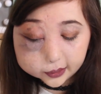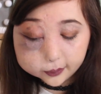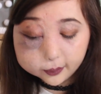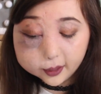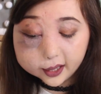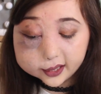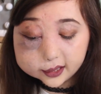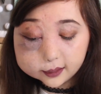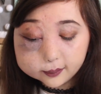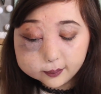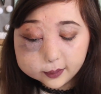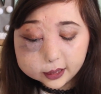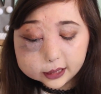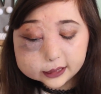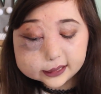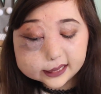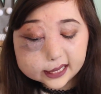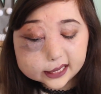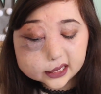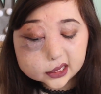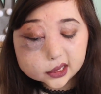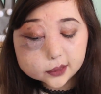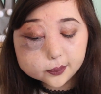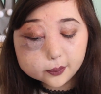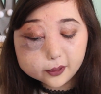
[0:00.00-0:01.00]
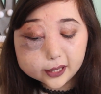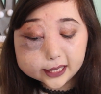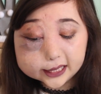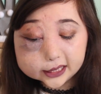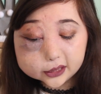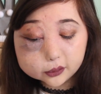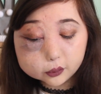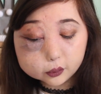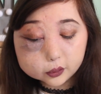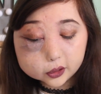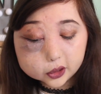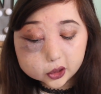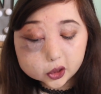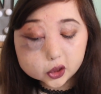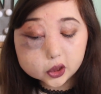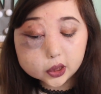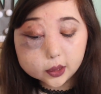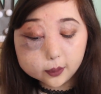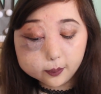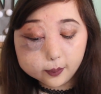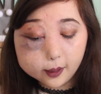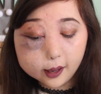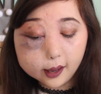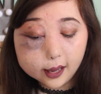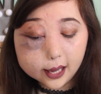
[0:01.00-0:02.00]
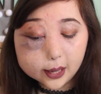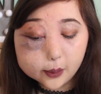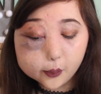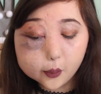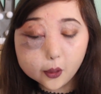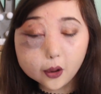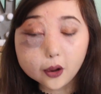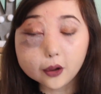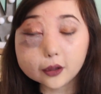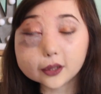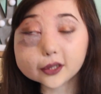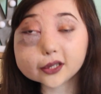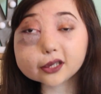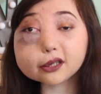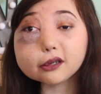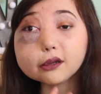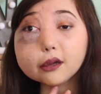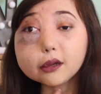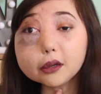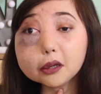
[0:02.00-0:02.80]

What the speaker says: You are the most inspirational YouTuber I watch.